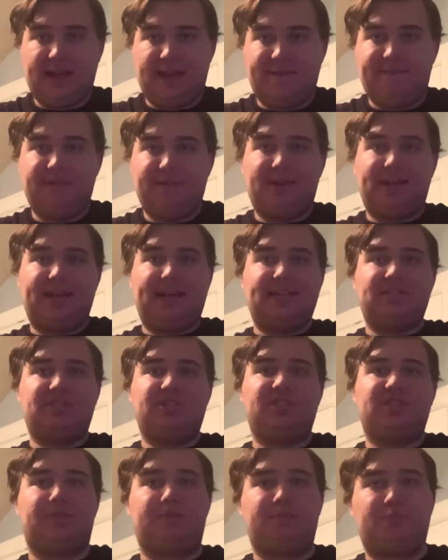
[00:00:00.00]
I feel like it's
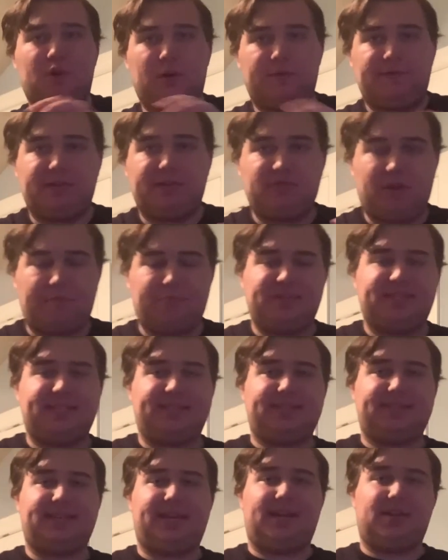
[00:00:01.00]
just a perfect
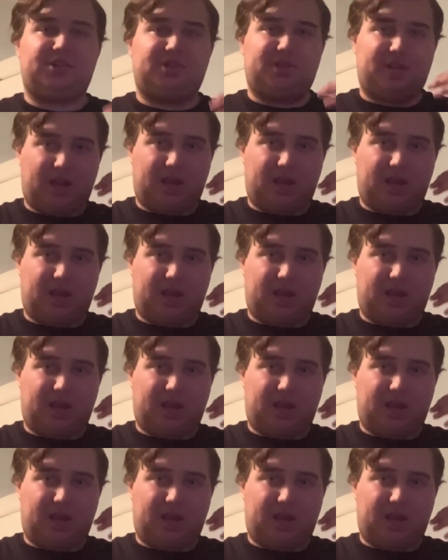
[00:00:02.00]
representation